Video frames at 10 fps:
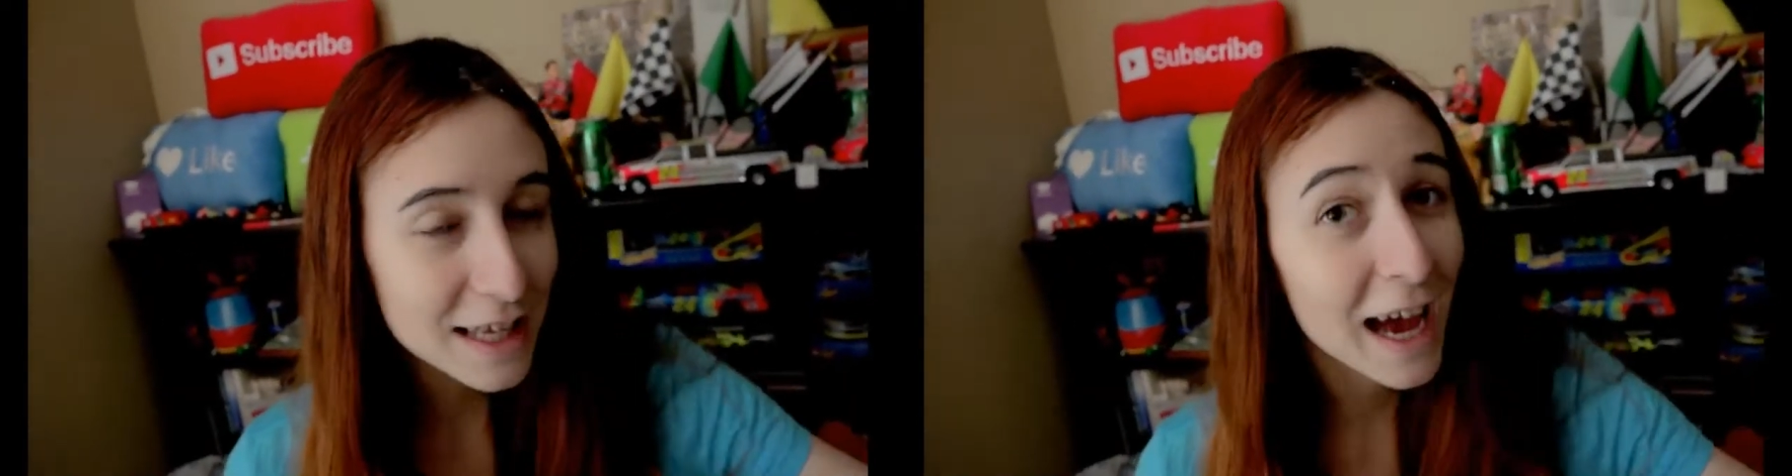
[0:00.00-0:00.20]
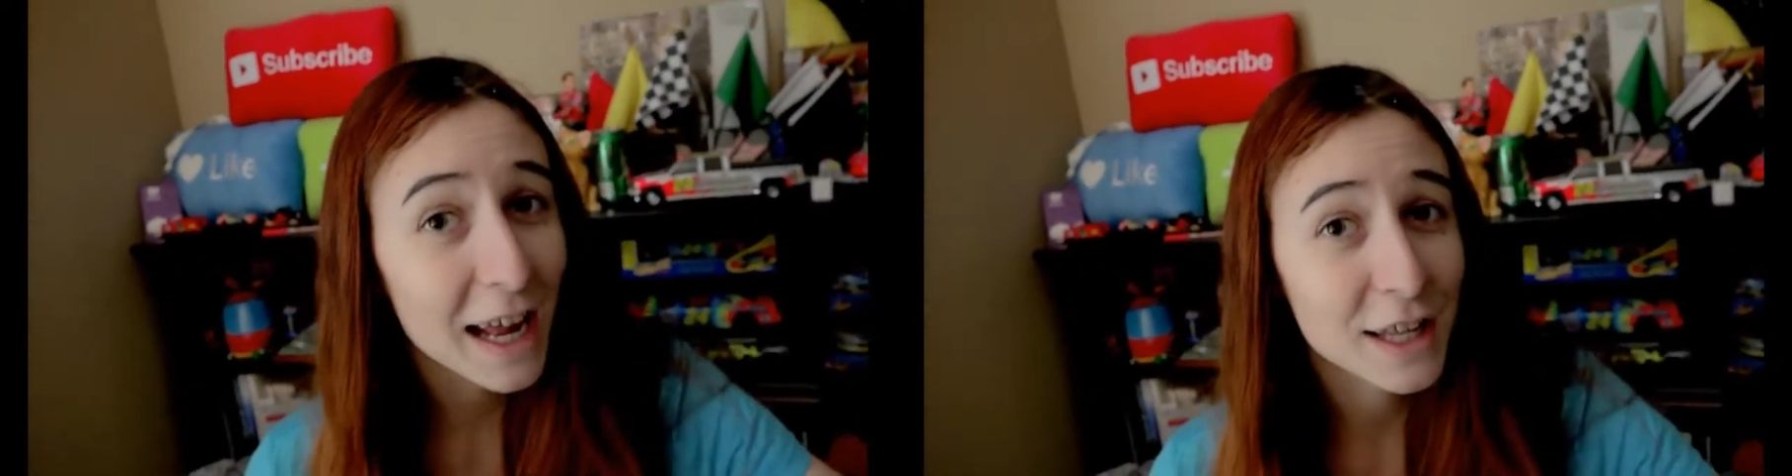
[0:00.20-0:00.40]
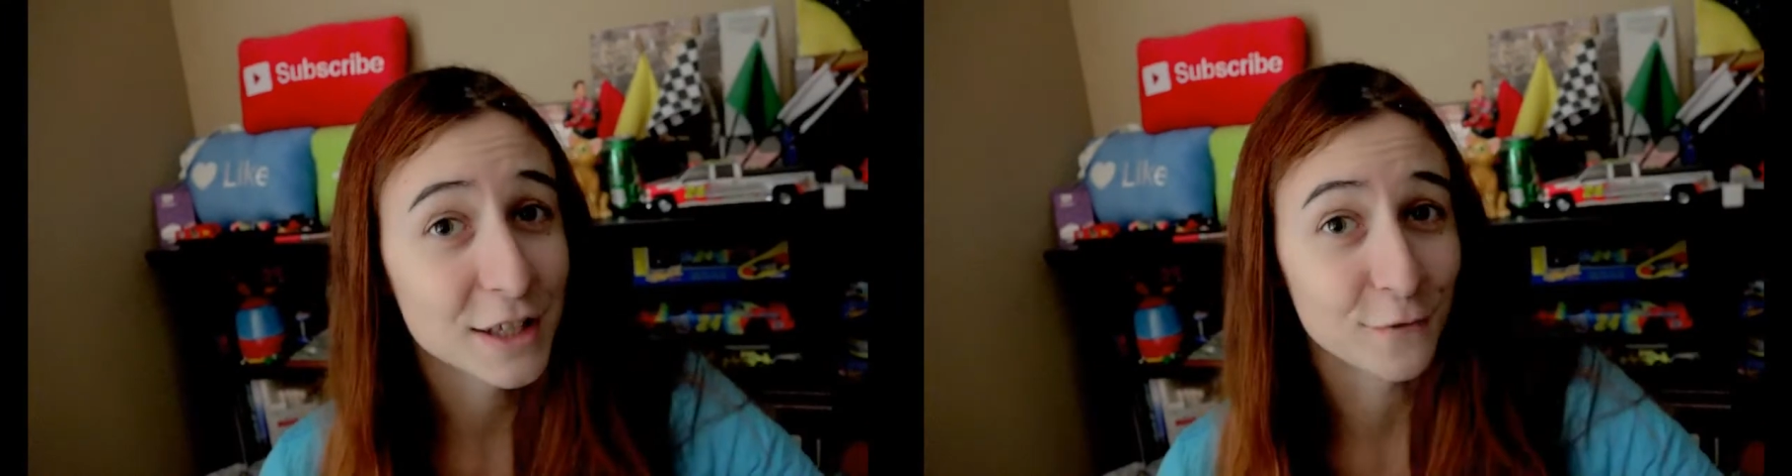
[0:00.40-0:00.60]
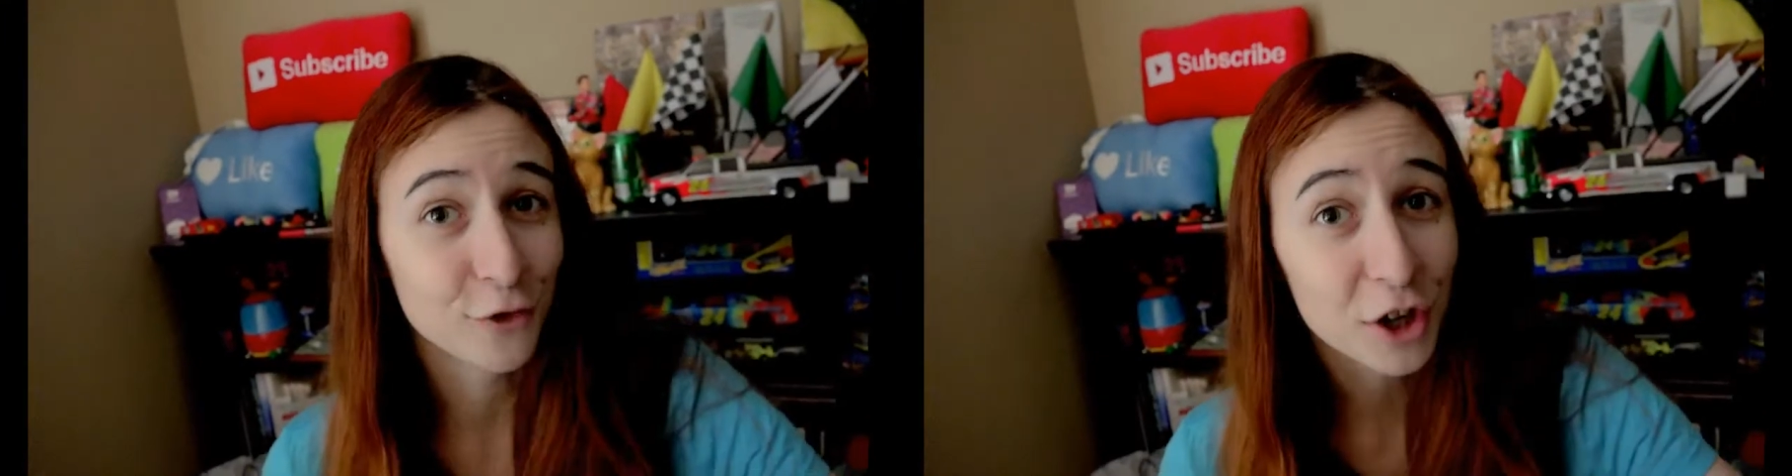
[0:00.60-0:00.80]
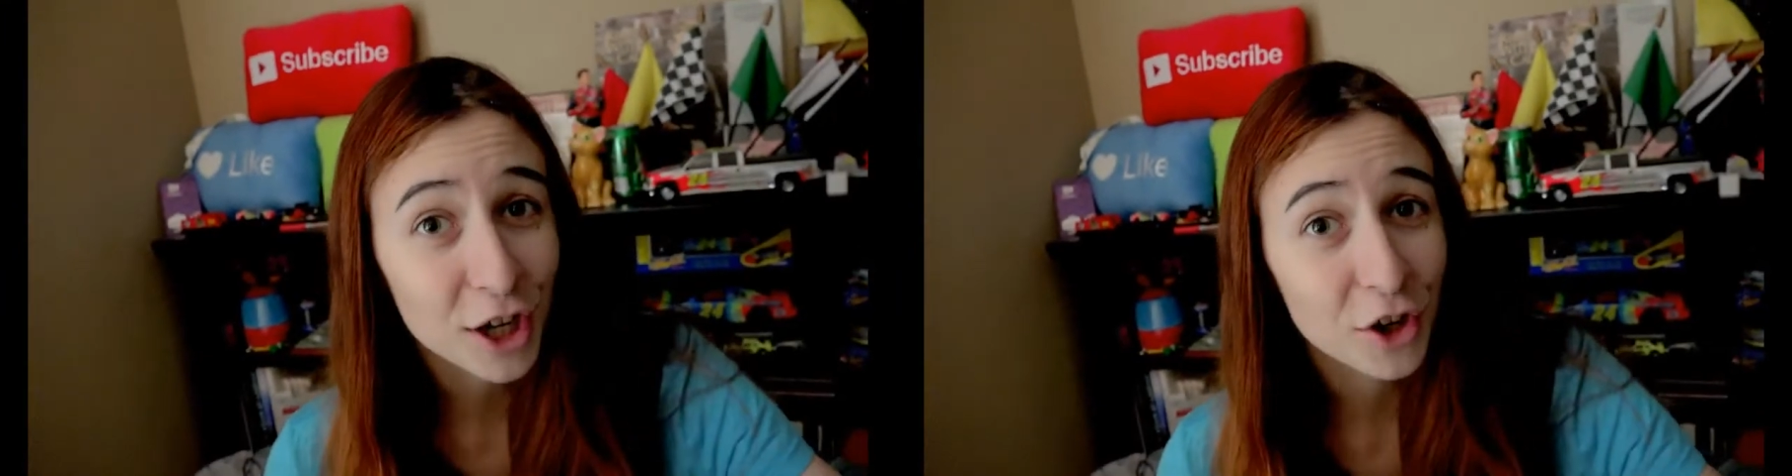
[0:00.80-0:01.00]
had his
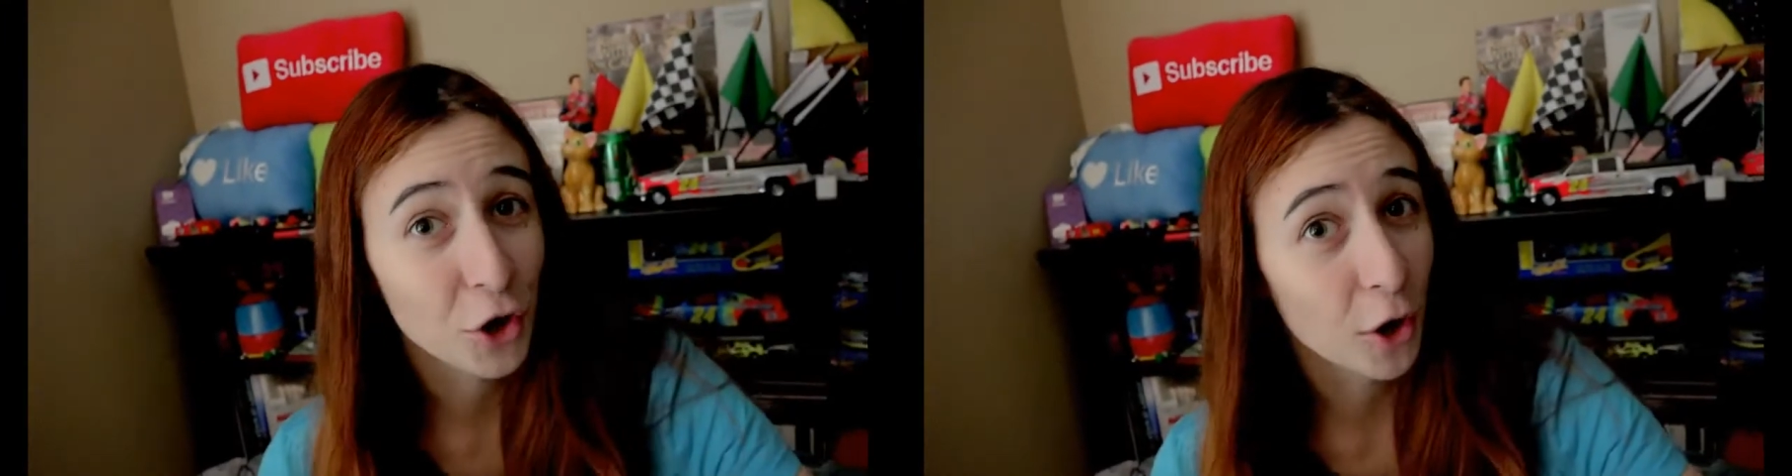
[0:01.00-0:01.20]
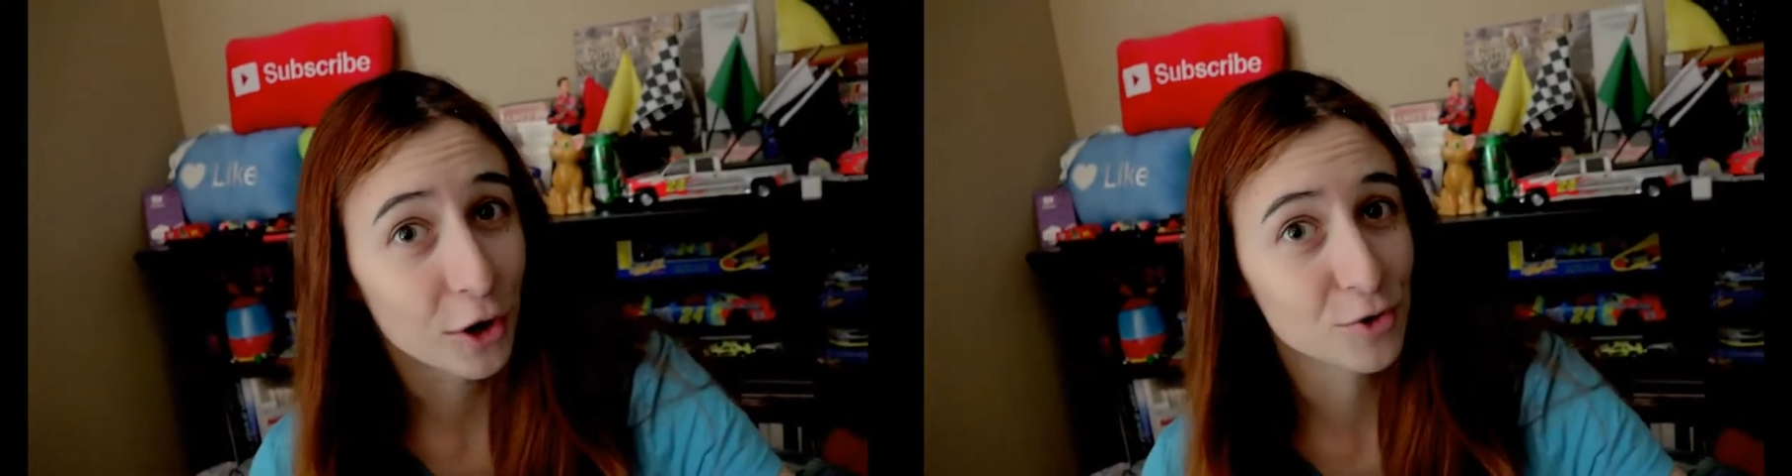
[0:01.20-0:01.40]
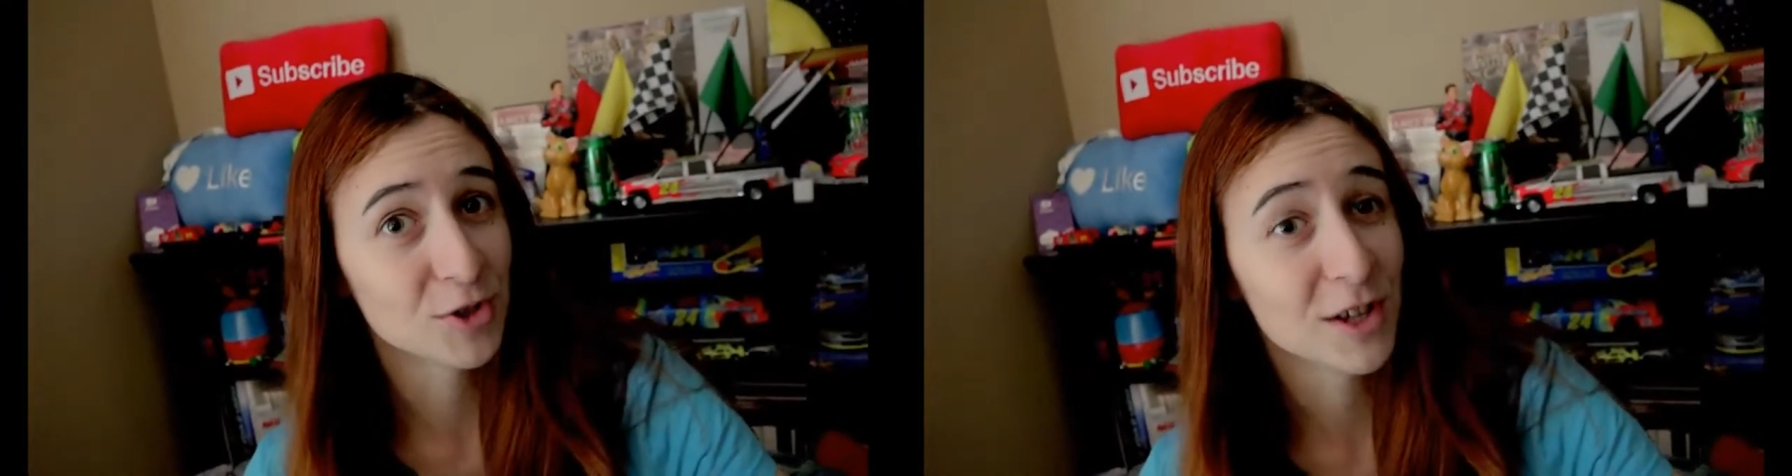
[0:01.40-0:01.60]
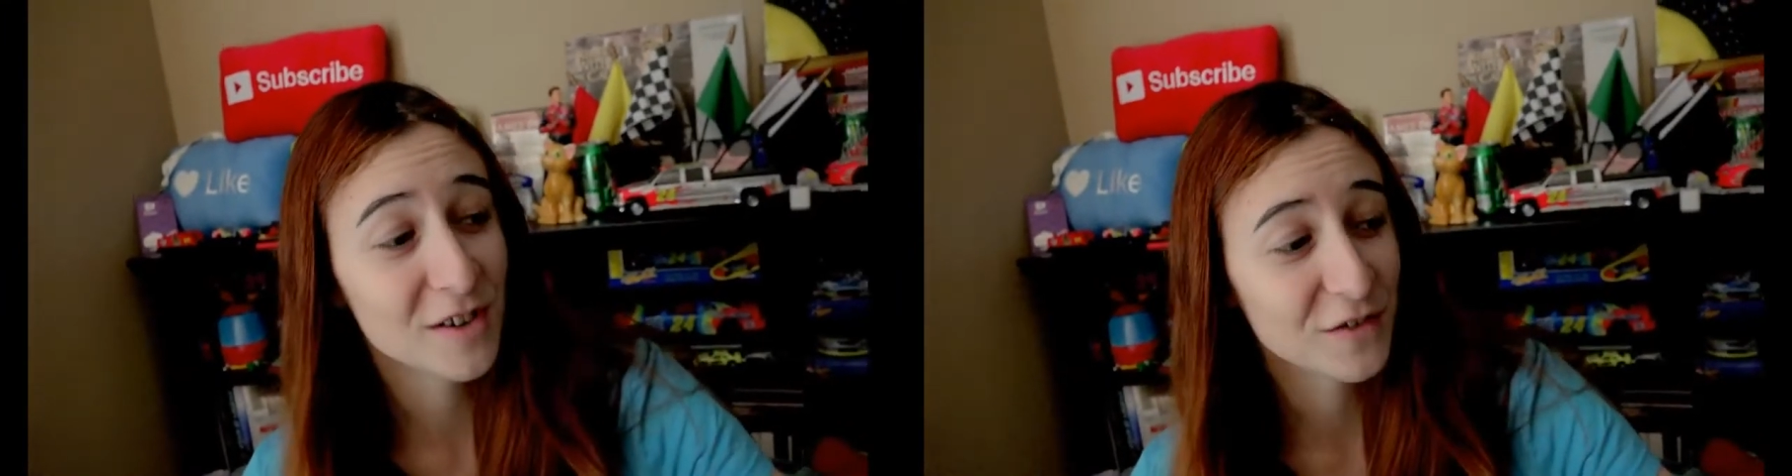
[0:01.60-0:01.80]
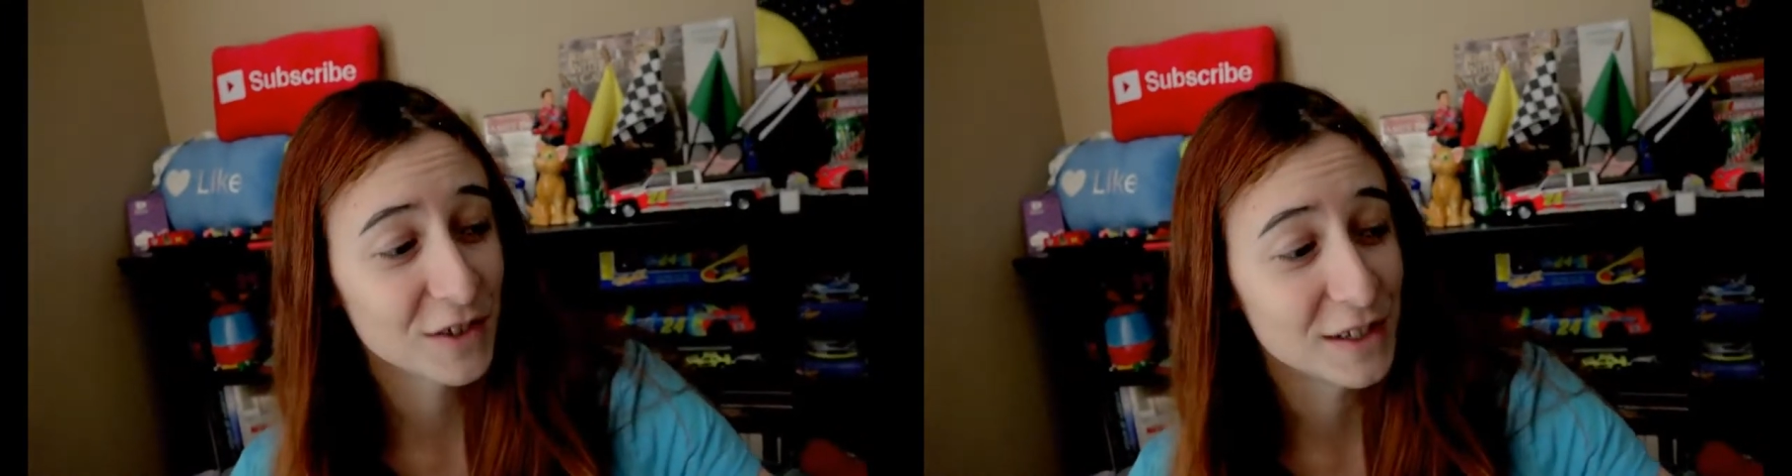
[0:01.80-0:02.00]
freaking car stuff